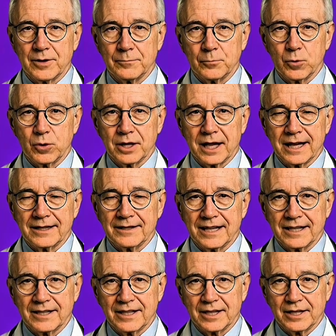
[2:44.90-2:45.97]
It feels
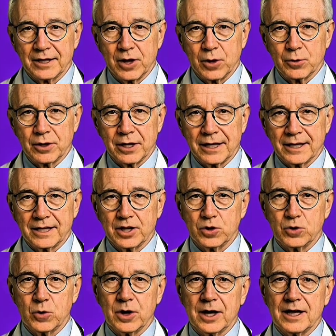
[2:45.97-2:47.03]
like it helps,
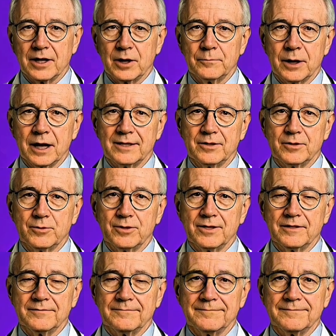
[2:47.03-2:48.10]
softens the
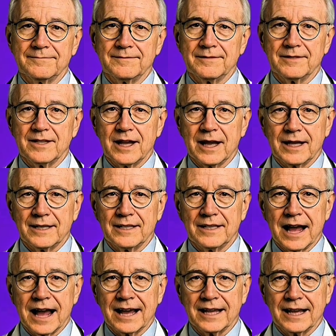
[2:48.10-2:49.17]
nerves, eases
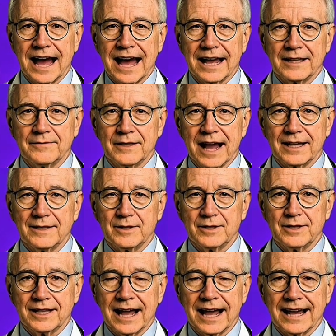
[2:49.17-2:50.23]
tension, brings on that
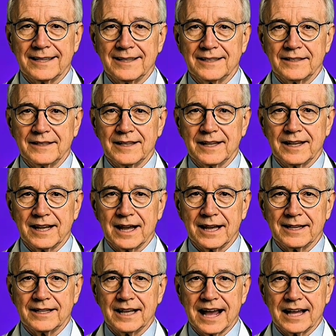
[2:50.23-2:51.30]
familiar
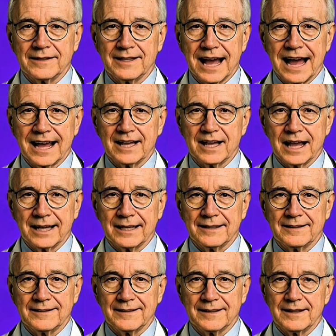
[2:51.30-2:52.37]
drowsiness.
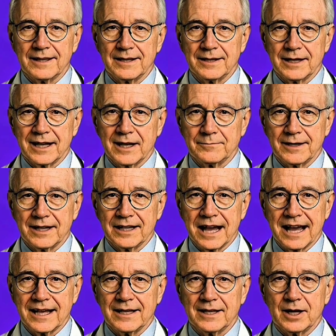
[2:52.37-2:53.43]
But what it's doing
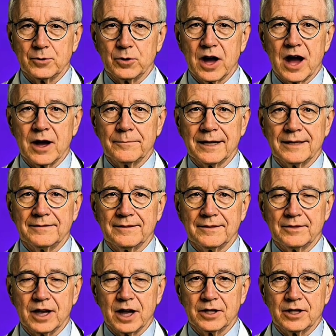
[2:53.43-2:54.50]
inside your
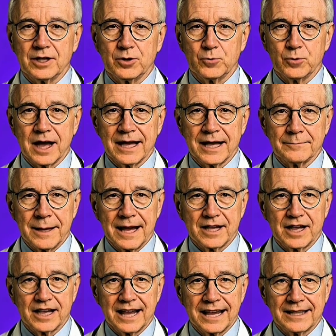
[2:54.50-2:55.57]
body is
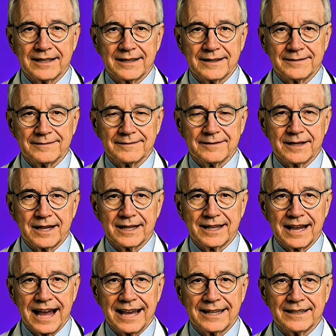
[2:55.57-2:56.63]
far from restful.